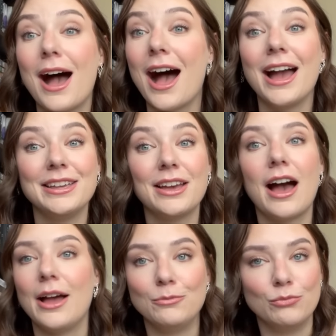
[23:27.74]

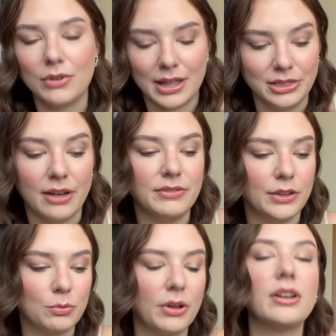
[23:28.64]
I love
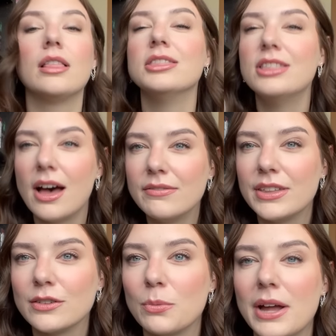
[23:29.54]
this one. Love
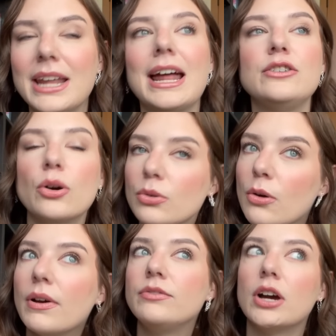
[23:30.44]
this one. And I don't
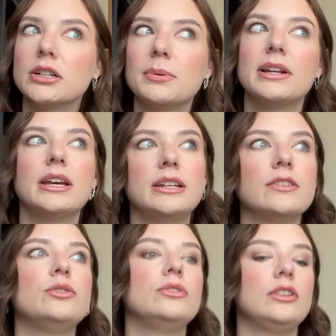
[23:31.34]
know if I've talked about it in a
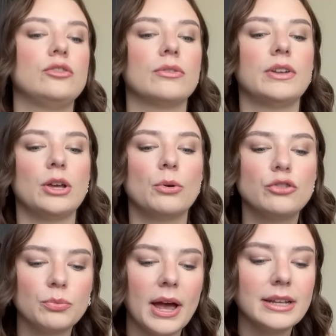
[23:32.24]
student teacher video, which
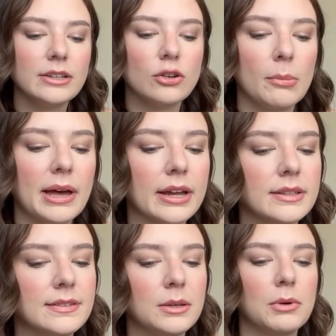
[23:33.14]
is why I need to go back
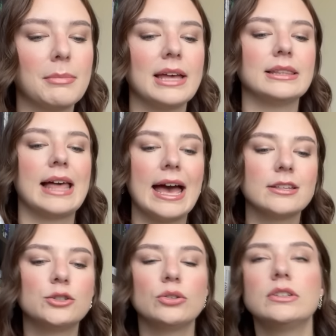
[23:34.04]
and see when my
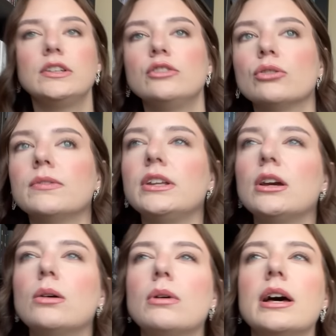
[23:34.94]
last student teacher
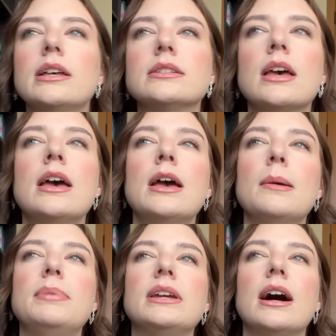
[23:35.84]
video was,
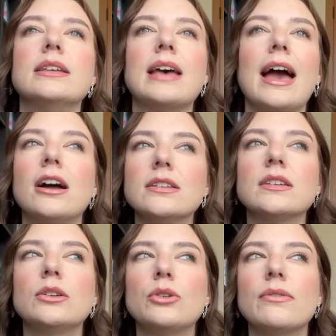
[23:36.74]
because I
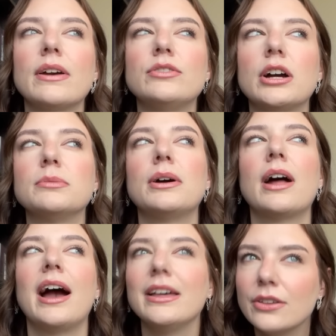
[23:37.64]
honestly don't know if I've talked about
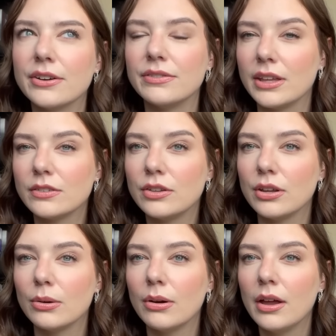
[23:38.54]
either of these
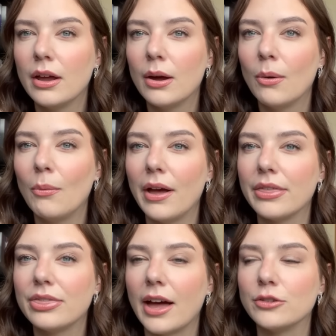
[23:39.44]
two
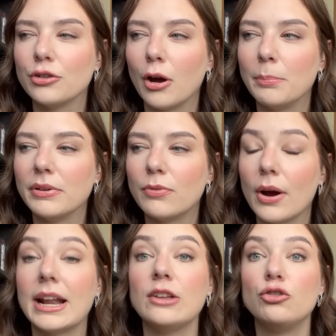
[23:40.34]
with that trope
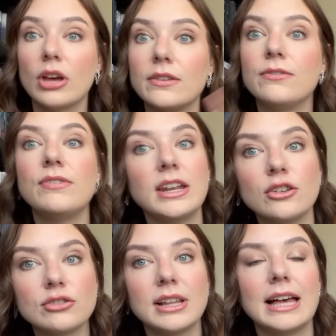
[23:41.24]
before. And I just
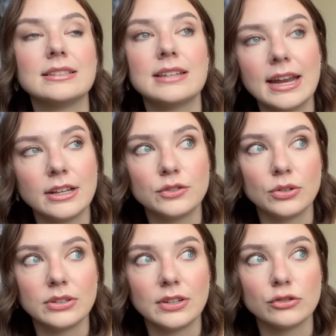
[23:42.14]
finished last night a
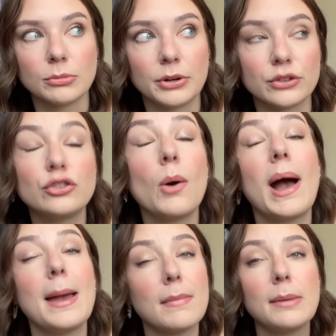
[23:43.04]
student teacher book, so
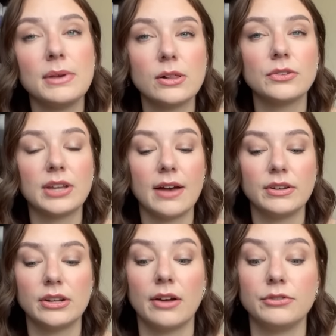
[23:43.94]
I might be close to
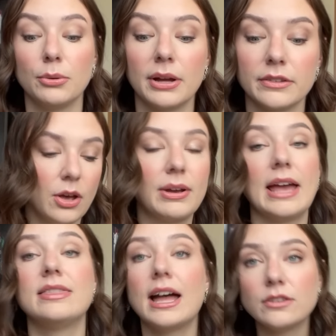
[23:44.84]
having enough new ones.
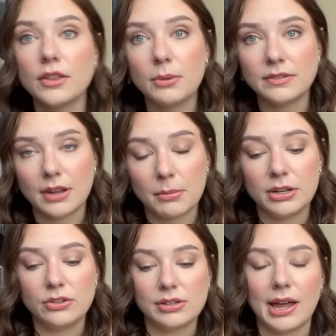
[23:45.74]
Okay, that's all the ones that I'm
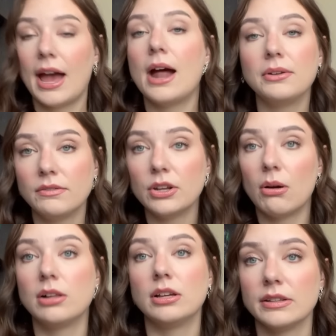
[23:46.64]
gonna do today. I don't even know
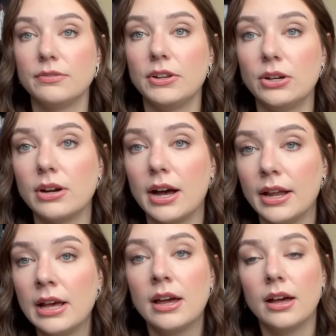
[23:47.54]
how long this video got.